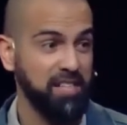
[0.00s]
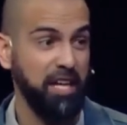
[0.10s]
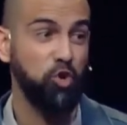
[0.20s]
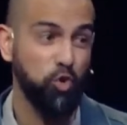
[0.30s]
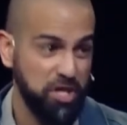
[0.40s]
like
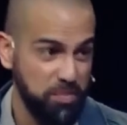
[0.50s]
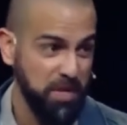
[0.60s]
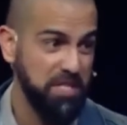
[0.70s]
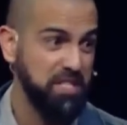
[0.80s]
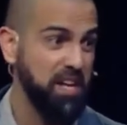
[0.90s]

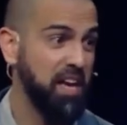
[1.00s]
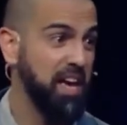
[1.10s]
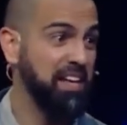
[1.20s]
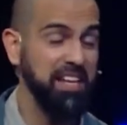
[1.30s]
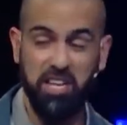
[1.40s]
Christmas
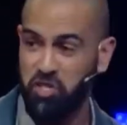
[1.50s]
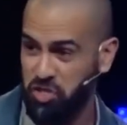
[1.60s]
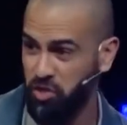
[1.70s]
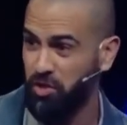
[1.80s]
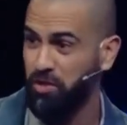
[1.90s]
and
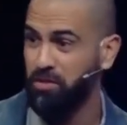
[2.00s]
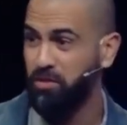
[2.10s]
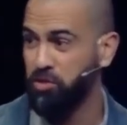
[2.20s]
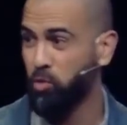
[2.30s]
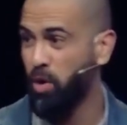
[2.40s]
Easter.
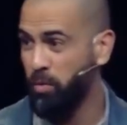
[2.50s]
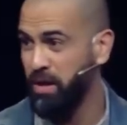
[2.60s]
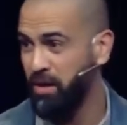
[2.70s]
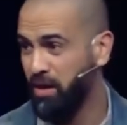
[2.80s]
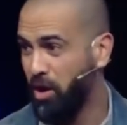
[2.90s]
Those are what
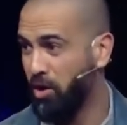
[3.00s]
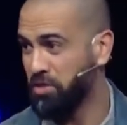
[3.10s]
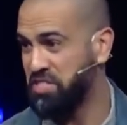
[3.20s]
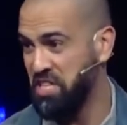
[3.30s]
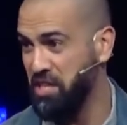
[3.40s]
we call
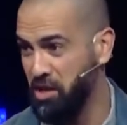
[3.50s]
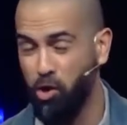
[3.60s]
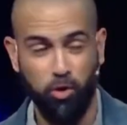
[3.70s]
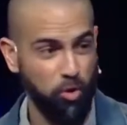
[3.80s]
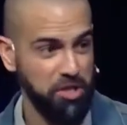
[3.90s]

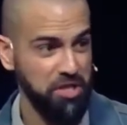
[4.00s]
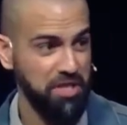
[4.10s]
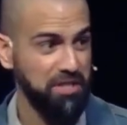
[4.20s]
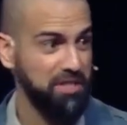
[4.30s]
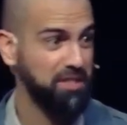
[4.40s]
CEO
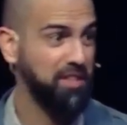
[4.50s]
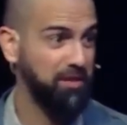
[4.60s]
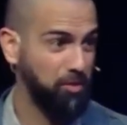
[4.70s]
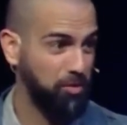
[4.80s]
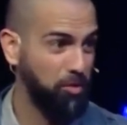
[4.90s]
Christians,
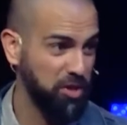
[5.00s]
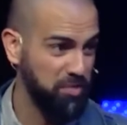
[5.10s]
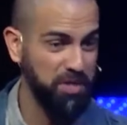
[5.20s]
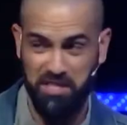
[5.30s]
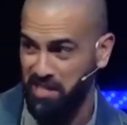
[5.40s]

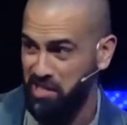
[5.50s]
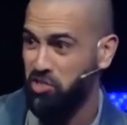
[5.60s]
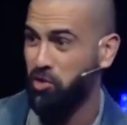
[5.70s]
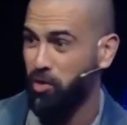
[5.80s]
Christmas and Easter